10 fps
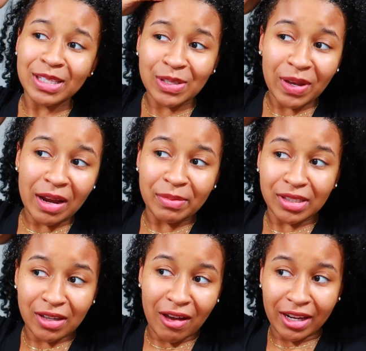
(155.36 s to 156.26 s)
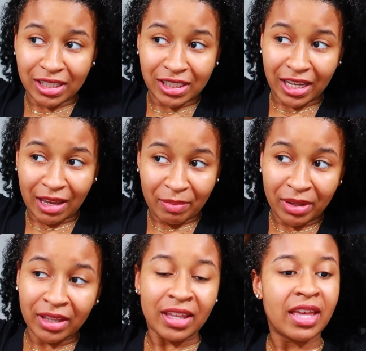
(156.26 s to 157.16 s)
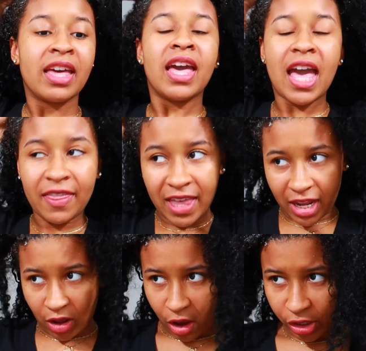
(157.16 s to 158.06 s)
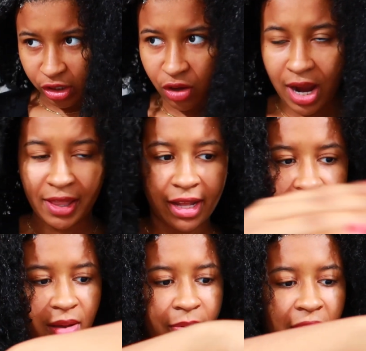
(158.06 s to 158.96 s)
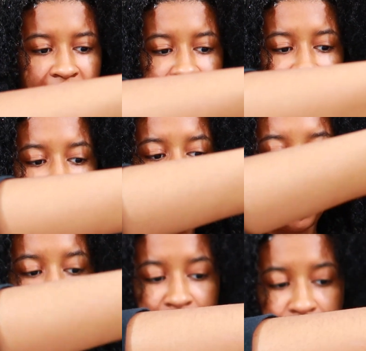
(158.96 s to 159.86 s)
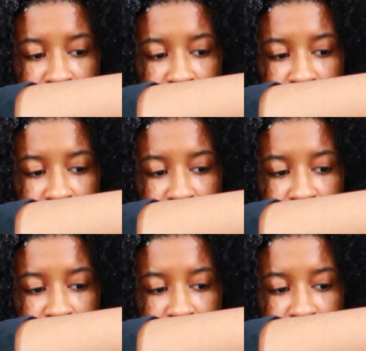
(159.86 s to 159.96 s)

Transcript: swear I'm so out of shape. And then also I like to apply it on the